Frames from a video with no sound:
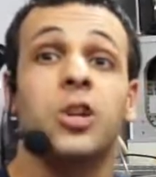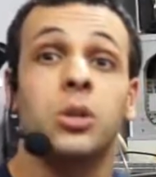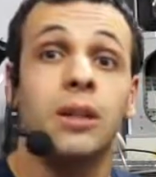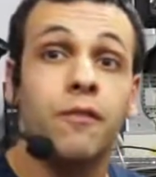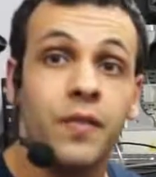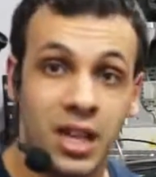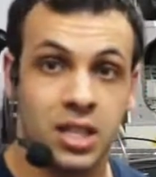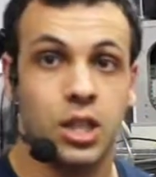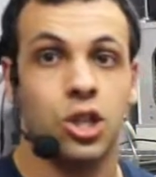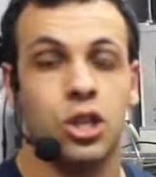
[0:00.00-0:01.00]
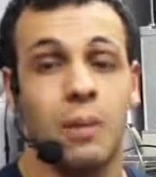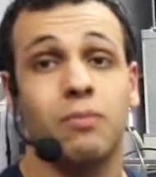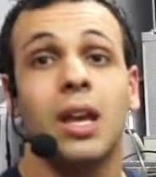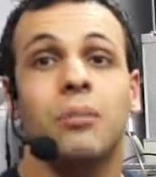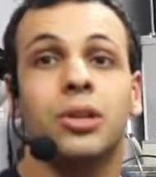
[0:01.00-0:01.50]
actually fixes shit.
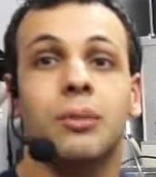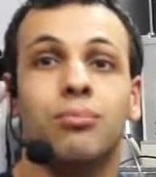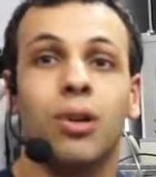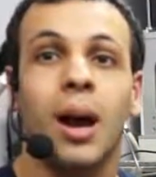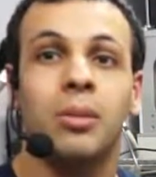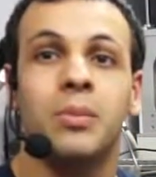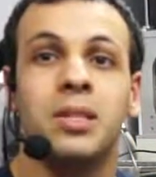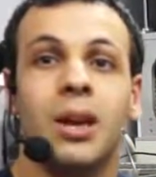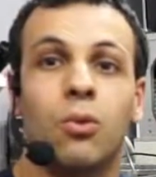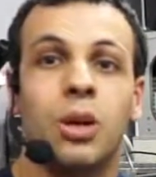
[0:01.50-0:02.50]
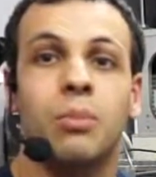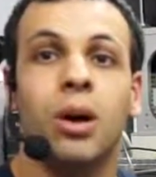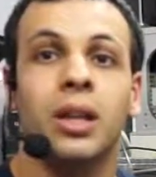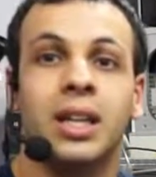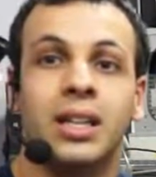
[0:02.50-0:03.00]
But the problem is that
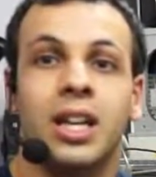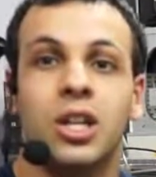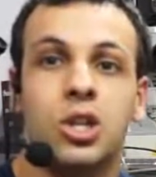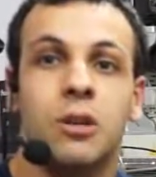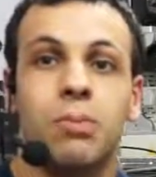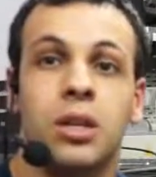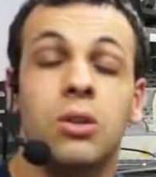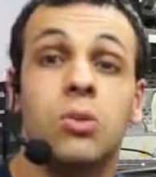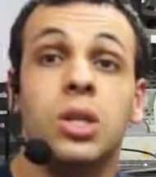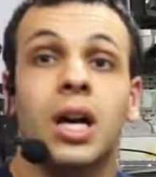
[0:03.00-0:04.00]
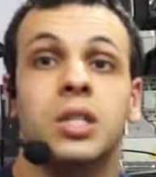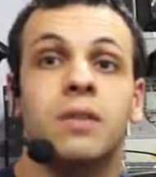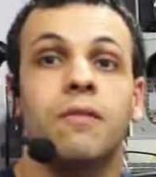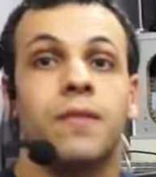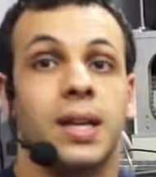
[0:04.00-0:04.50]
reballing a dead GPU
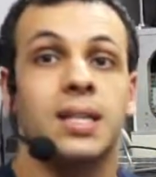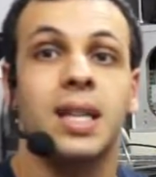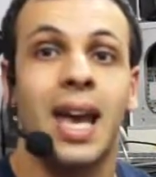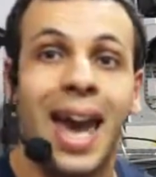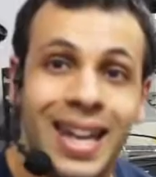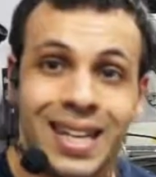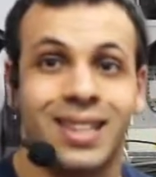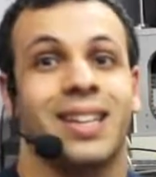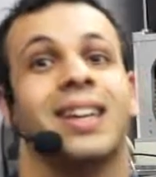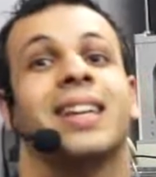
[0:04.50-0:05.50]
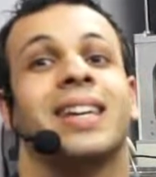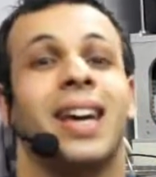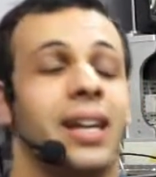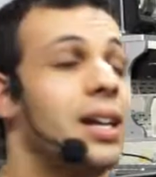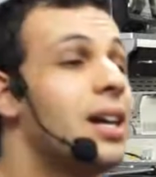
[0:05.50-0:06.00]
doesn't fix anything. And
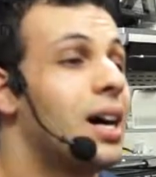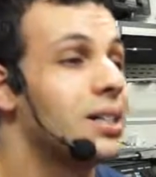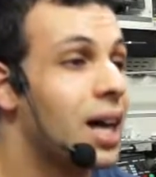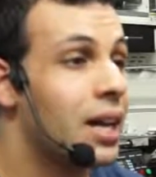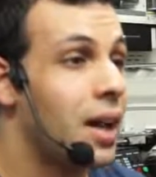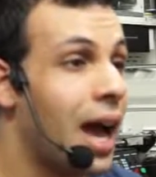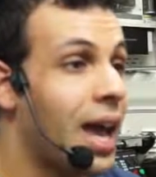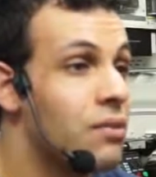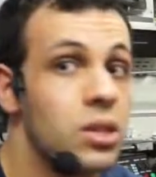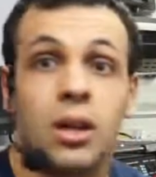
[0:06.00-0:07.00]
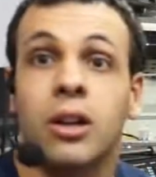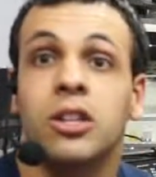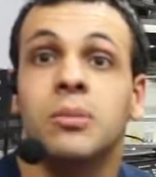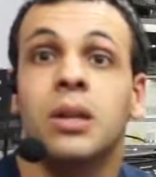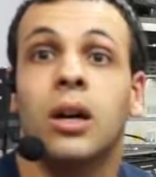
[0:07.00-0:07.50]
again, a lot of I have this
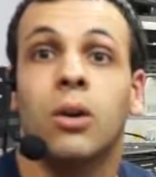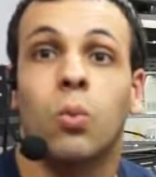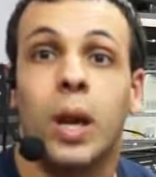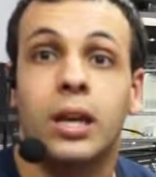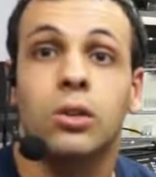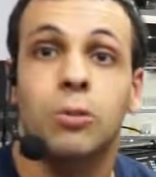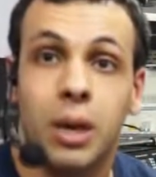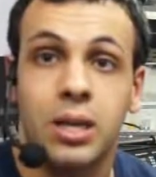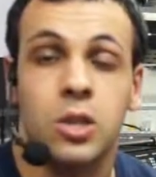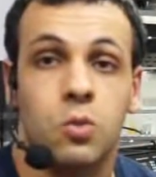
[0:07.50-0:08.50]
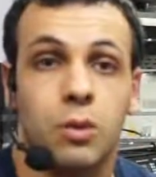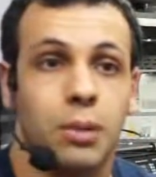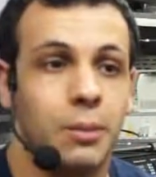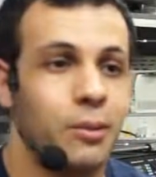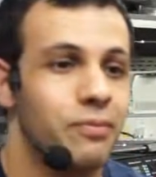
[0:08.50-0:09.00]
argument on a regular basis with
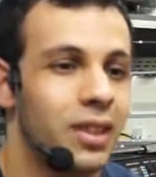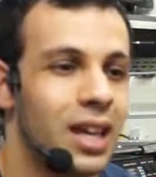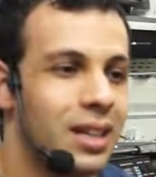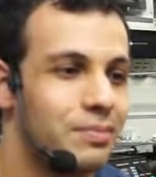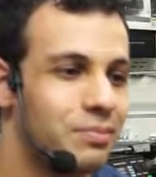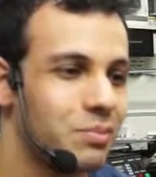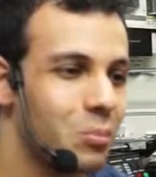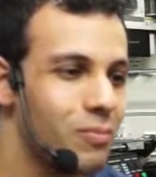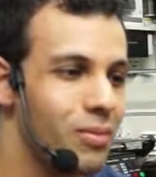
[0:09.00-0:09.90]
people and